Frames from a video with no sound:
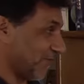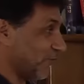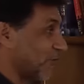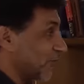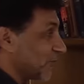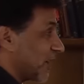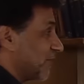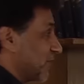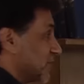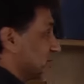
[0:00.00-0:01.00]

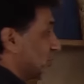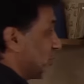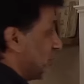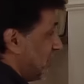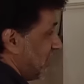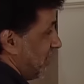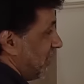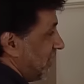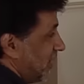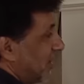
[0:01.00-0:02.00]
45 years ago,
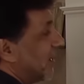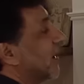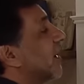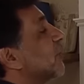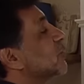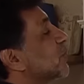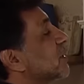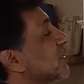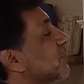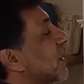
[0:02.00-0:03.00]
I was
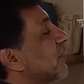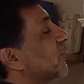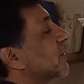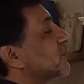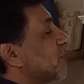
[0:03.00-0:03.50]
pacing my friend's